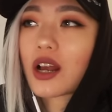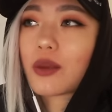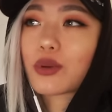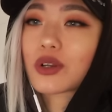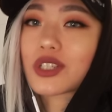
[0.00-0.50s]

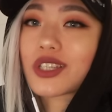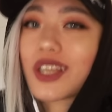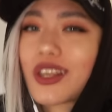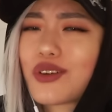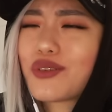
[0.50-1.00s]
I'm
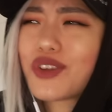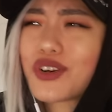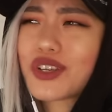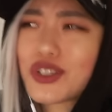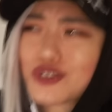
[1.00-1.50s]
personally not
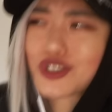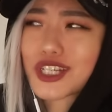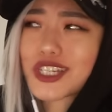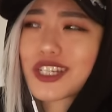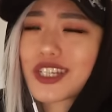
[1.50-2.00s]
very
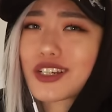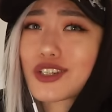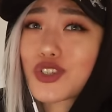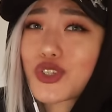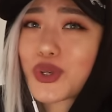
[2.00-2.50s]
interested
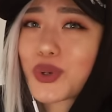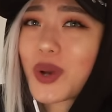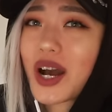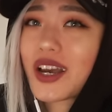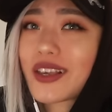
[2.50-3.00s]
in. So
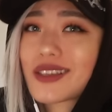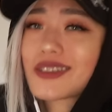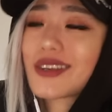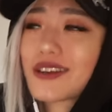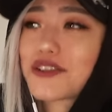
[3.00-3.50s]
I
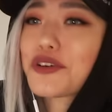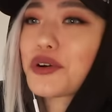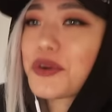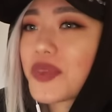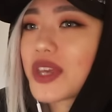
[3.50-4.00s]
stayed at
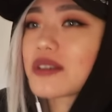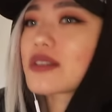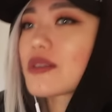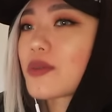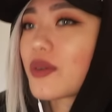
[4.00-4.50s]
home,
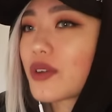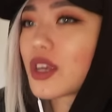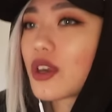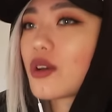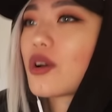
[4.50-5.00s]
edited my
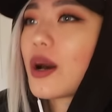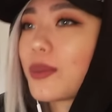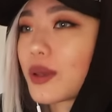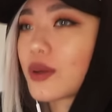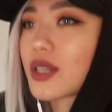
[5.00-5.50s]
video,
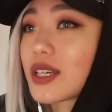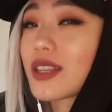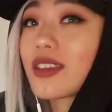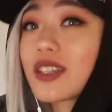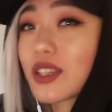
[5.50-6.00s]
uploaded
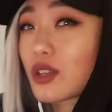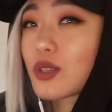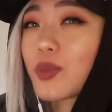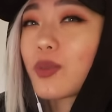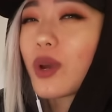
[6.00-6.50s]
it. The internet
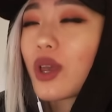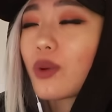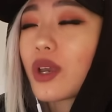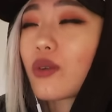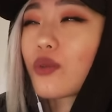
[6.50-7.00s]
is, by the
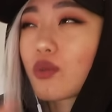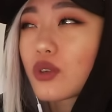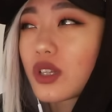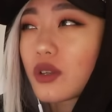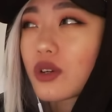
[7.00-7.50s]
way,
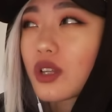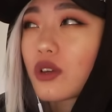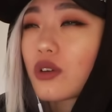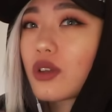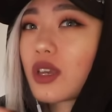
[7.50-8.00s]
really, really
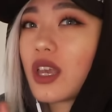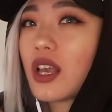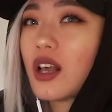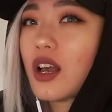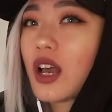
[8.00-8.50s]
good.
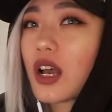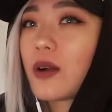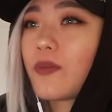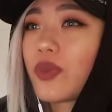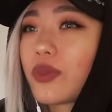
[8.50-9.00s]

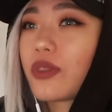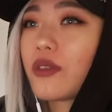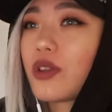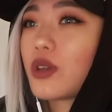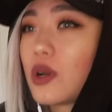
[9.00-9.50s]

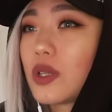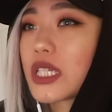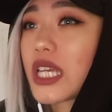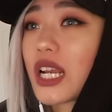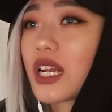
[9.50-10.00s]
The video only
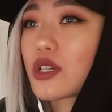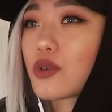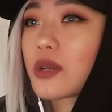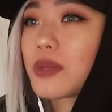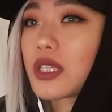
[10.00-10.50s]
take like
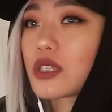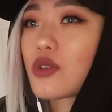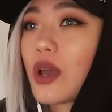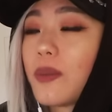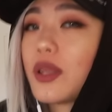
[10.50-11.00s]
20 minutes
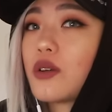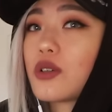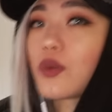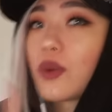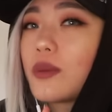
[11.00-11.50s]
to upload.
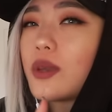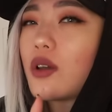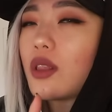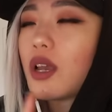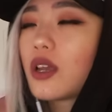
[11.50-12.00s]
It will be
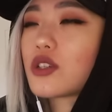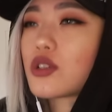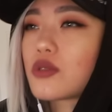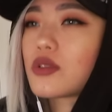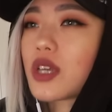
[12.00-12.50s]
online
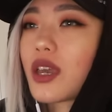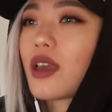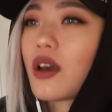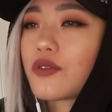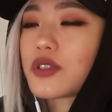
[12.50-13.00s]
today
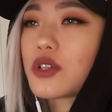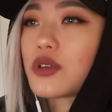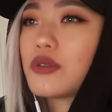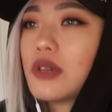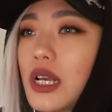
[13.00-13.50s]

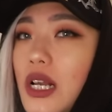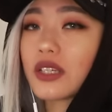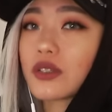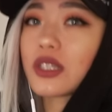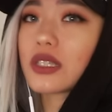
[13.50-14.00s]
afternoon.
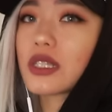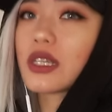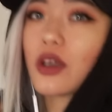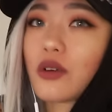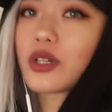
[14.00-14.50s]
As you can
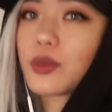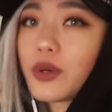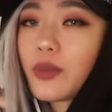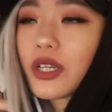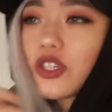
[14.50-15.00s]
see, I already
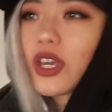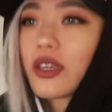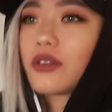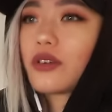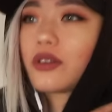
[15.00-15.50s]
put my
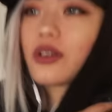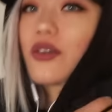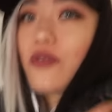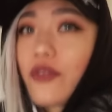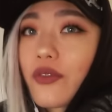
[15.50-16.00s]
jacket on.
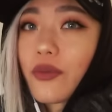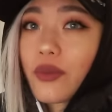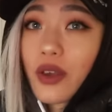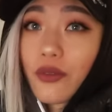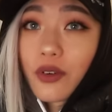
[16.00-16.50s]

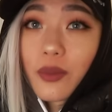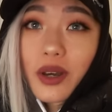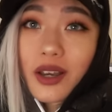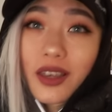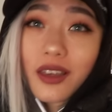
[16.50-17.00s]
I've got
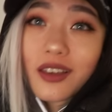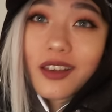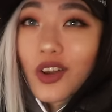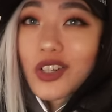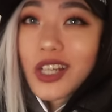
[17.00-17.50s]
my
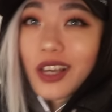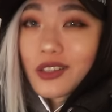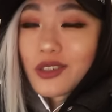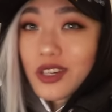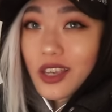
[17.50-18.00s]

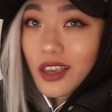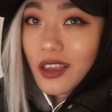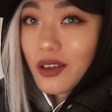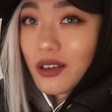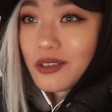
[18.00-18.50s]
contacts
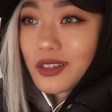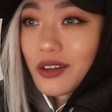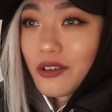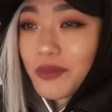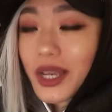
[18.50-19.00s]
today
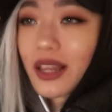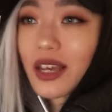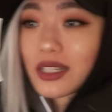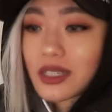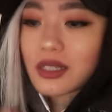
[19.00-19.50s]
instead of my
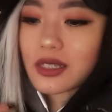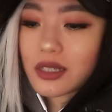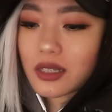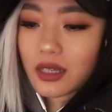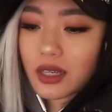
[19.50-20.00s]

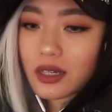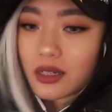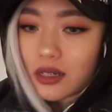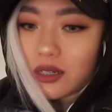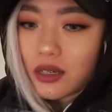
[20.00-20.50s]
glasses,
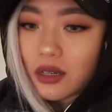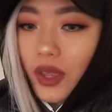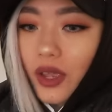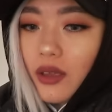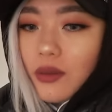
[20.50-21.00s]
and
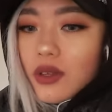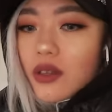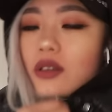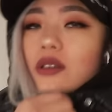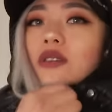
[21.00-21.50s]

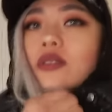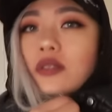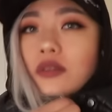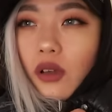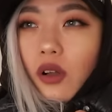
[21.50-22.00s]
I'm
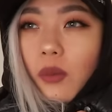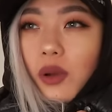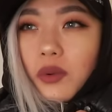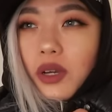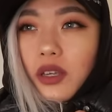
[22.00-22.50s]
on
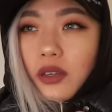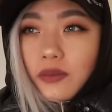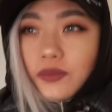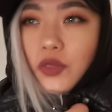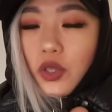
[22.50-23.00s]
my way
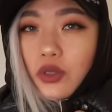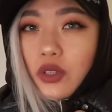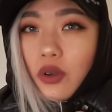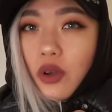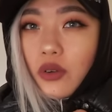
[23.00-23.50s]
to
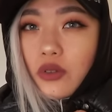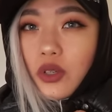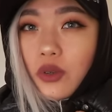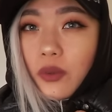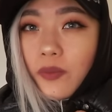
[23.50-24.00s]
Soho
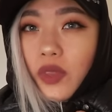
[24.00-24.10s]
too.